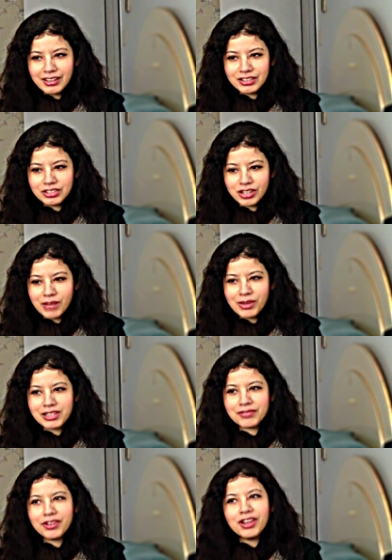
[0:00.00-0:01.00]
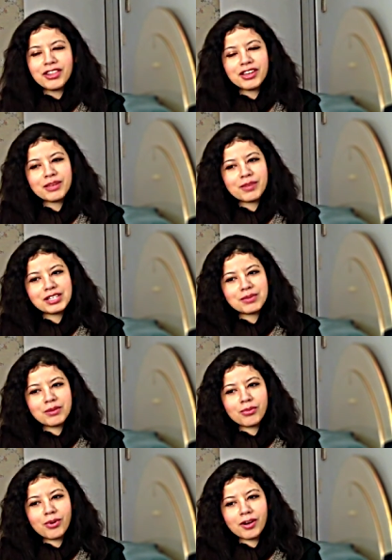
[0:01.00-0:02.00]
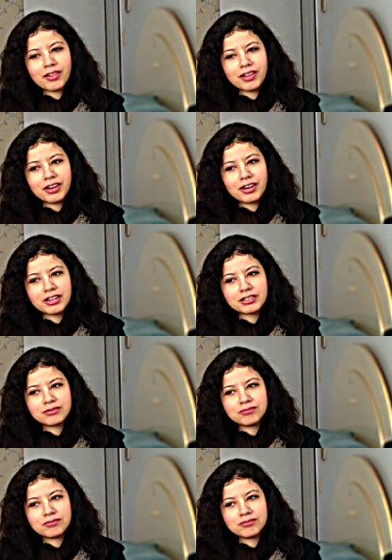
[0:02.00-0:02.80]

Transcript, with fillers: So that means Phil, I think he must have been born in the year